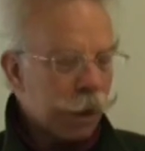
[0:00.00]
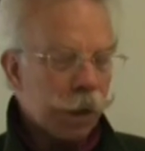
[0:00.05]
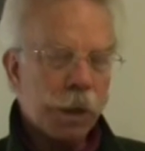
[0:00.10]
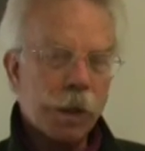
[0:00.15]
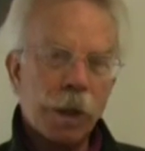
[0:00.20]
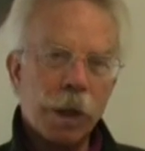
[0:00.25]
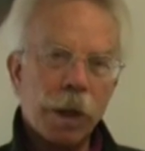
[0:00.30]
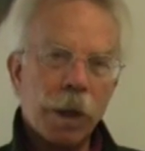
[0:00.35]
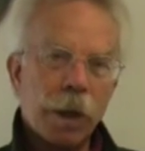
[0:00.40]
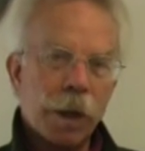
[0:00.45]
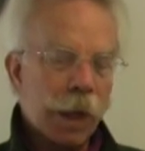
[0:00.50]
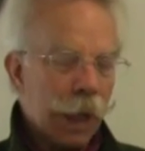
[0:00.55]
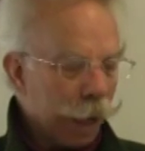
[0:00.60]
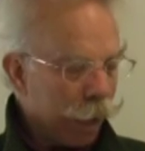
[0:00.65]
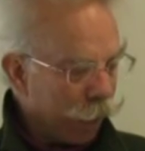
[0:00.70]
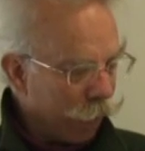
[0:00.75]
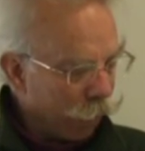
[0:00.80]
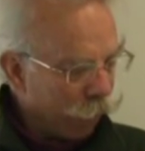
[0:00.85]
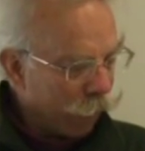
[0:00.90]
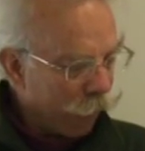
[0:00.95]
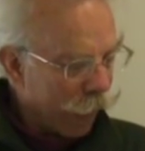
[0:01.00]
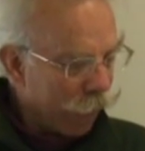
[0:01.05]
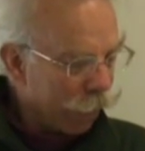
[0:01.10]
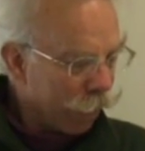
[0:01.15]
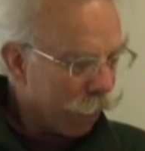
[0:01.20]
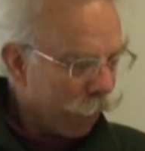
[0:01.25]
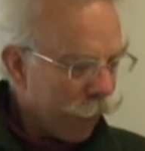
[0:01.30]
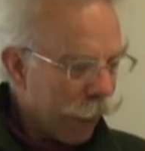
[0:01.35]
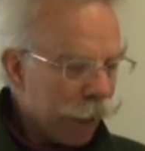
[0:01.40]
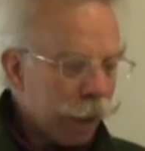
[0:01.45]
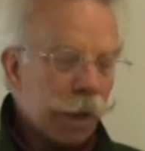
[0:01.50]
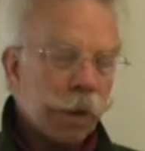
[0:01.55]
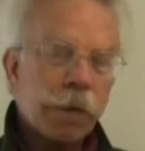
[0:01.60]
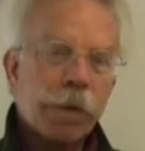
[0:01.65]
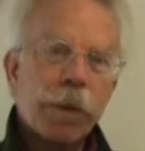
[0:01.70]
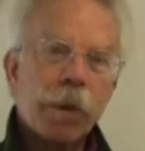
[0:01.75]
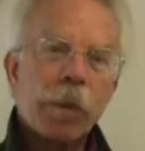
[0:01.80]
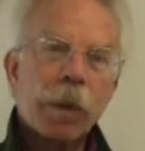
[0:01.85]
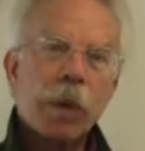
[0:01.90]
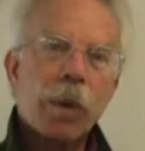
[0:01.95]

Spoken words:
is a red granite from a